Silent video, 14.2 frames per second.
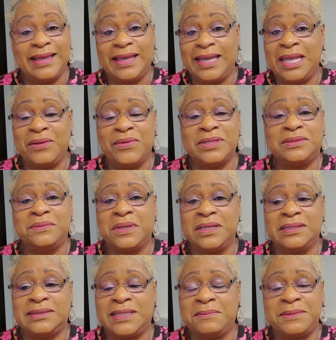it
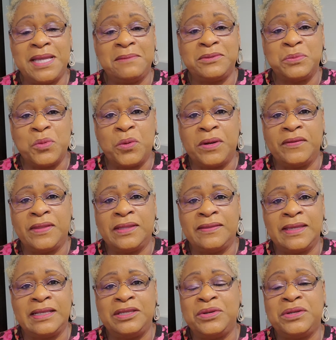was sometimes more
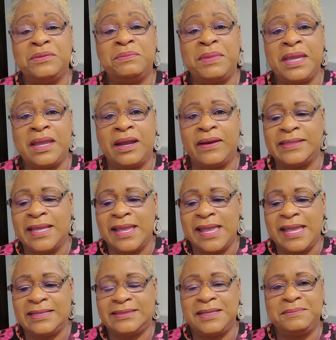than you can bear.
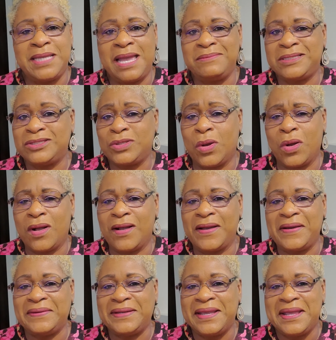And sometimes it's
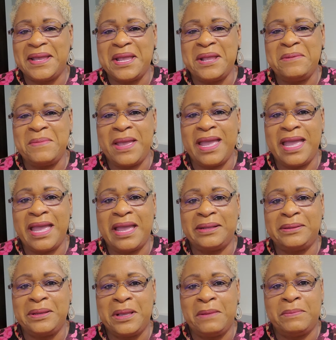hard.
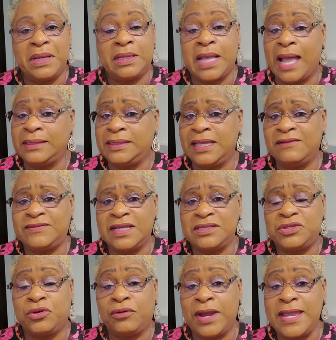Amen. But God gives
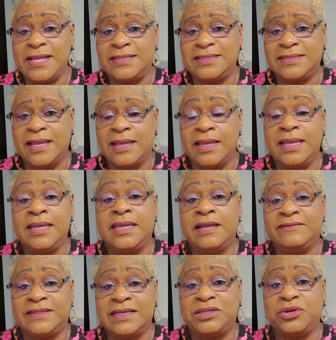us grace. He
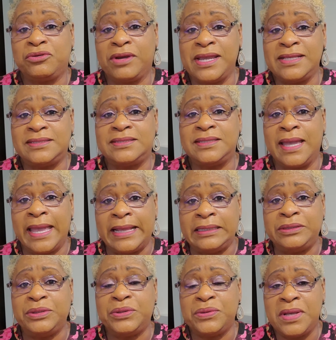gives us grace to
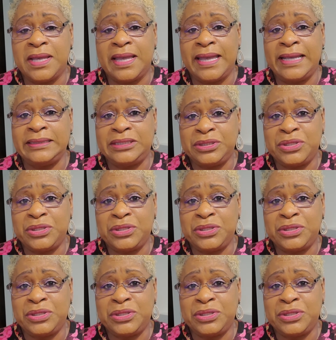handle and to